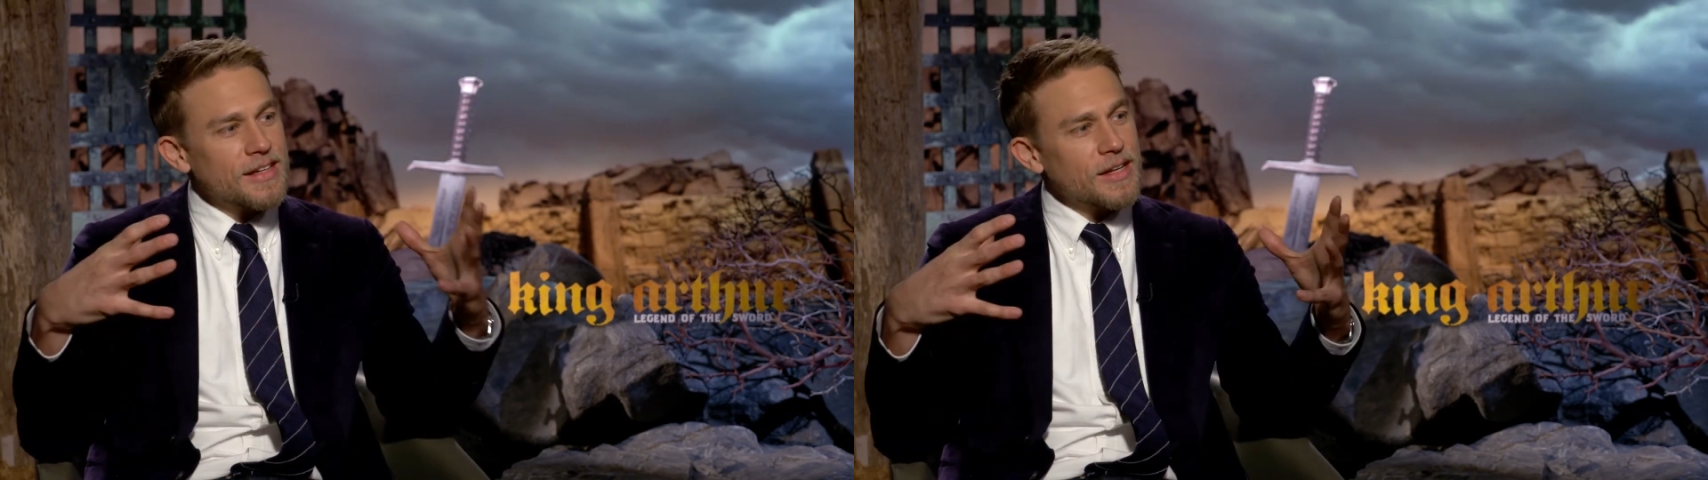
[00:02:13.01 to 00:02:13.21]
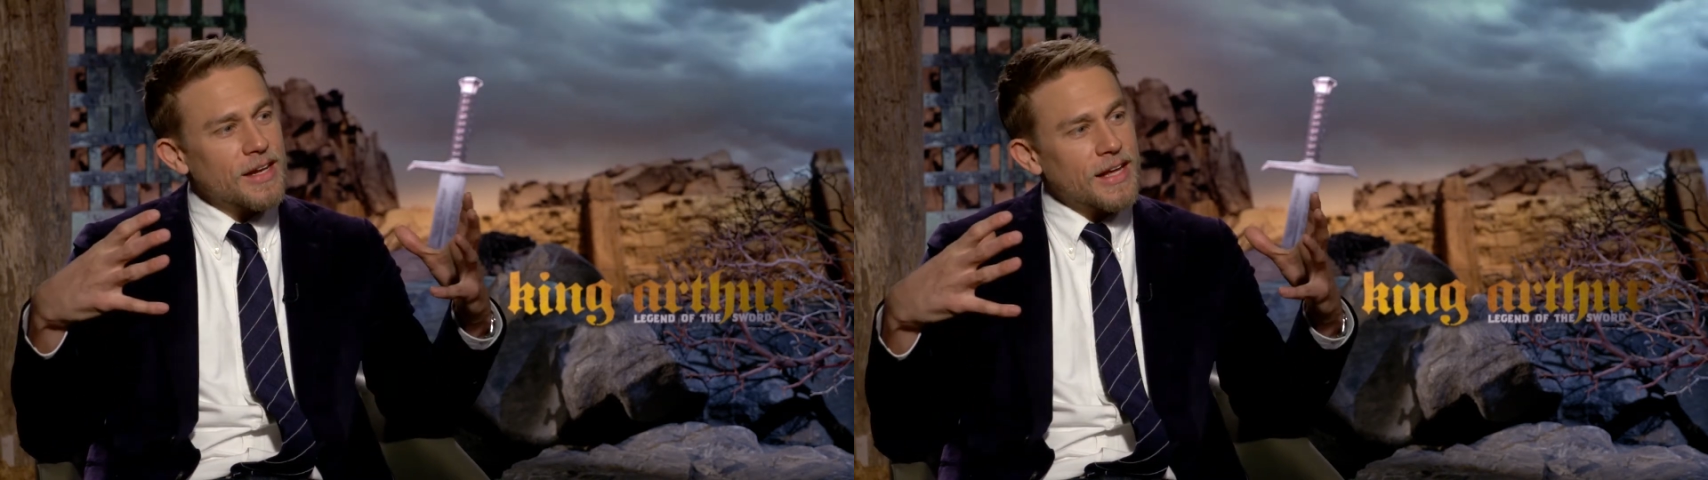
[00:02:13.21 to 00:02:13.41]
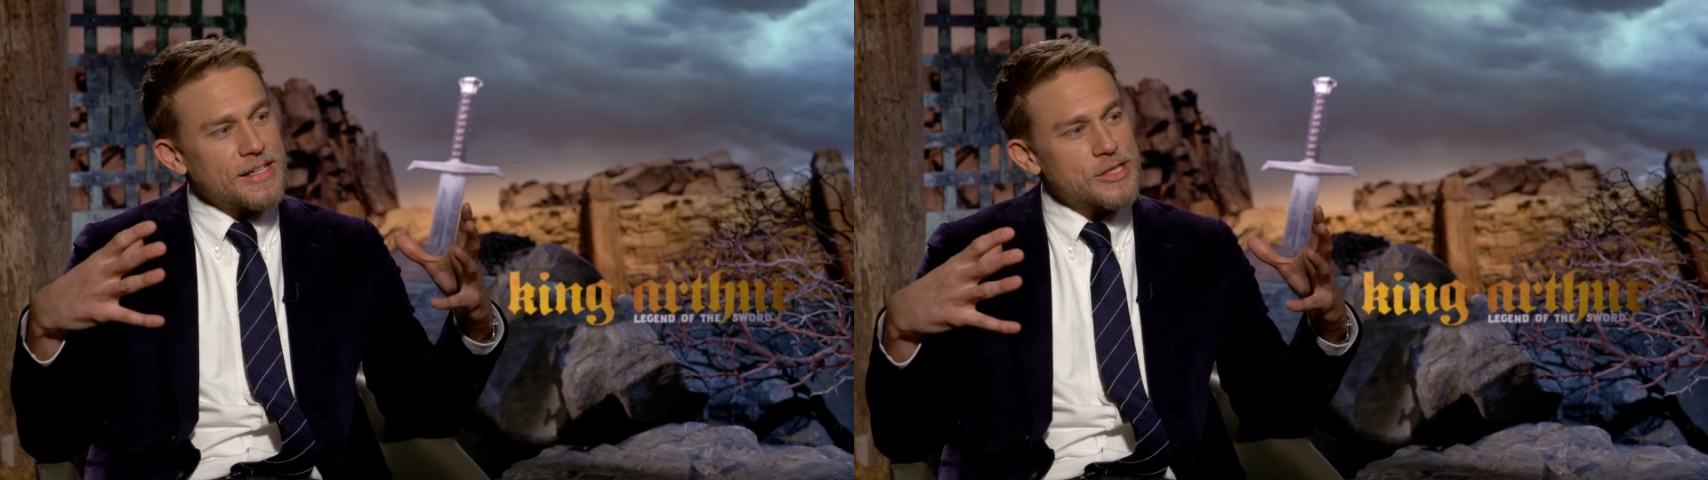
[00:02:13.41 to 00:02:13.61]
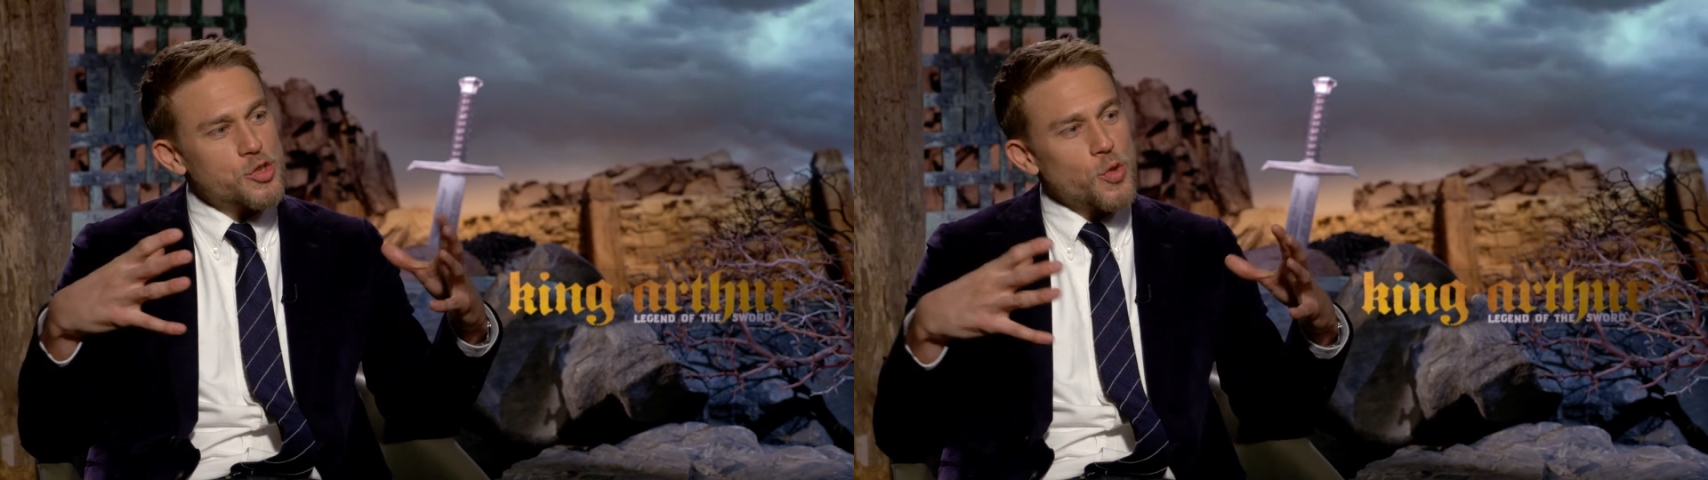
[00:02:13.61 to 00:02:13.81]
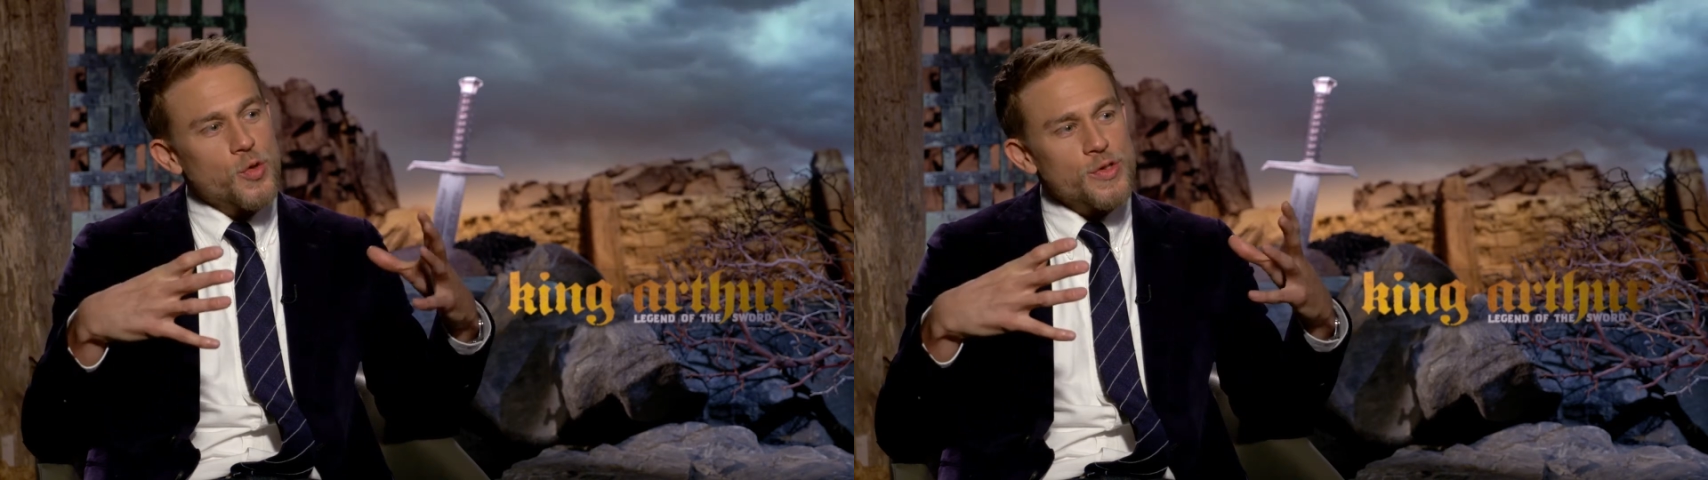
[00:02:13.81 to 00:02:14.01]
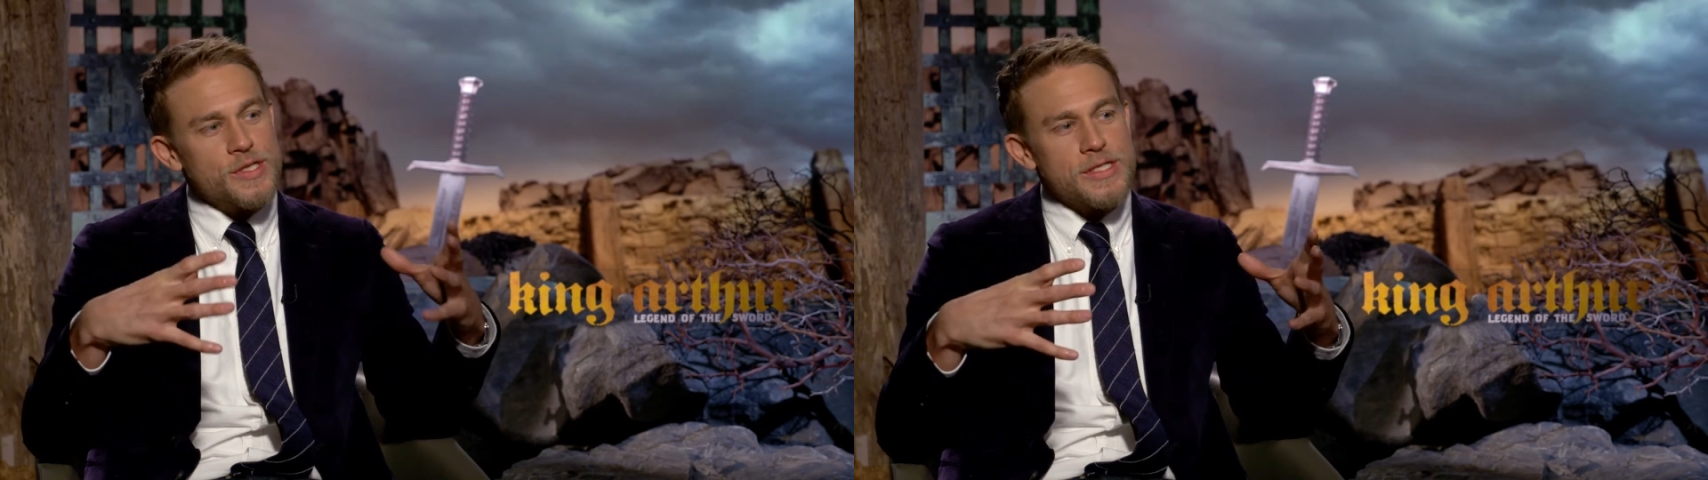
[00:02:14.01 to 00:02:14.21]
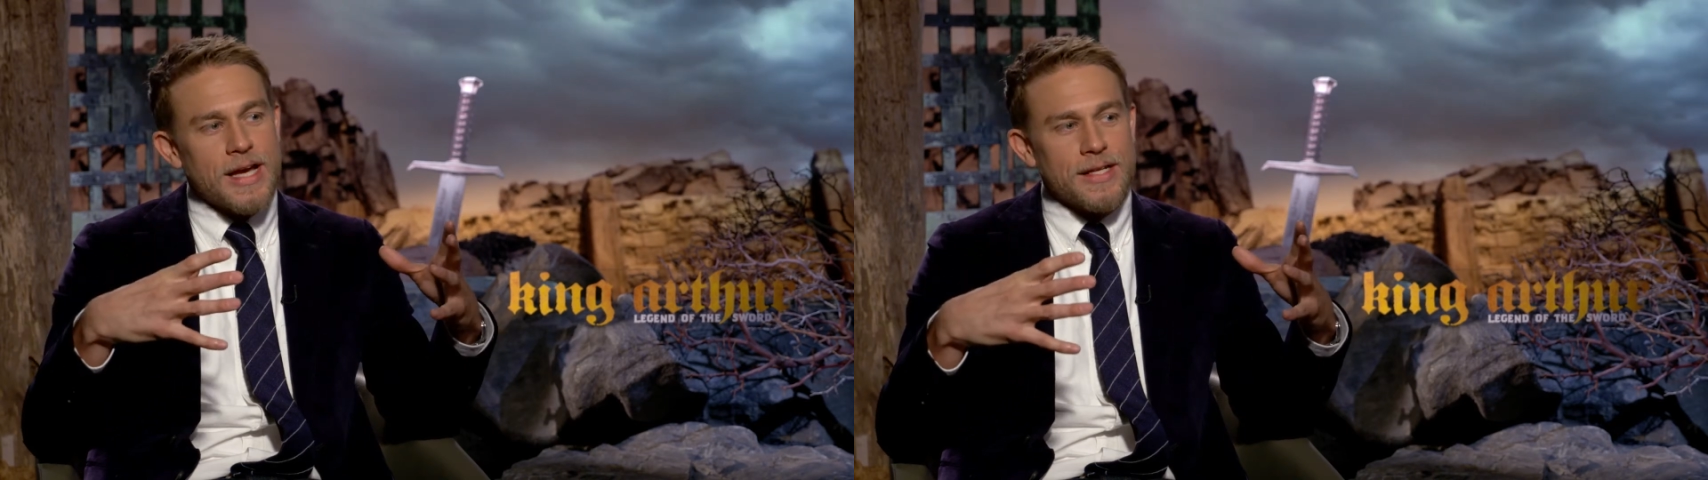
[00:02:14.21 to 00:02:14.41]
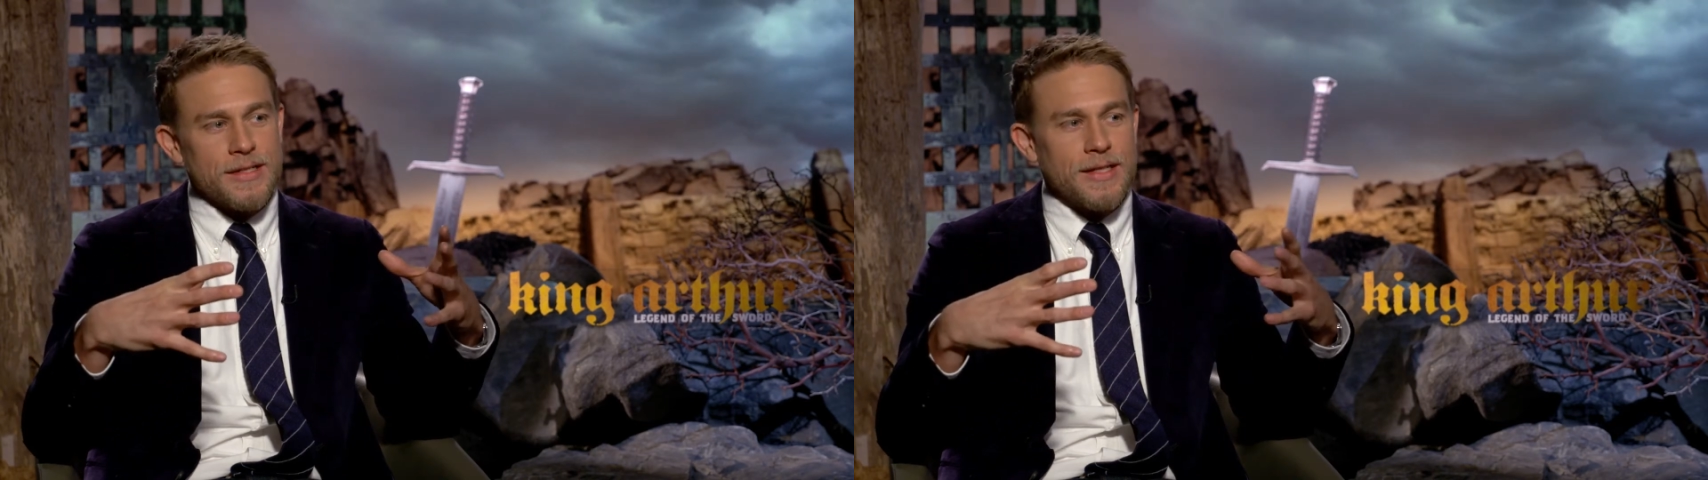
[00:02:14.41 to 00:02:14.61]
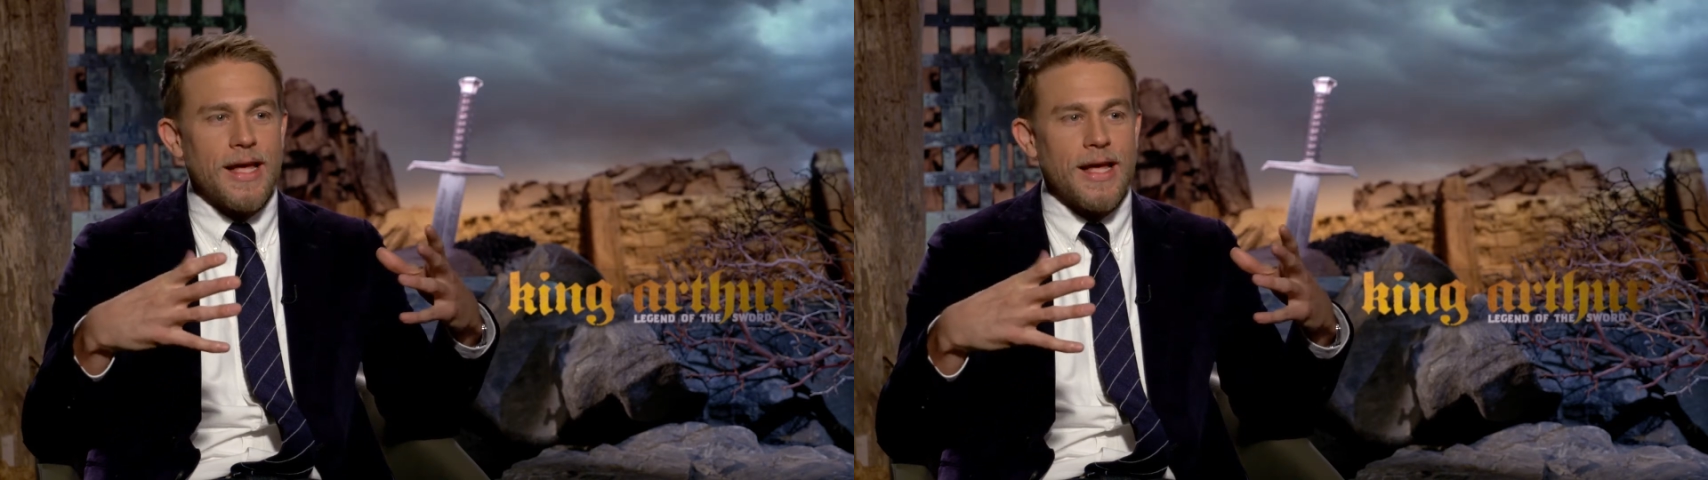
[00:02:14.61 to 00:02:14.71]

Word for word: that like a sword and sandal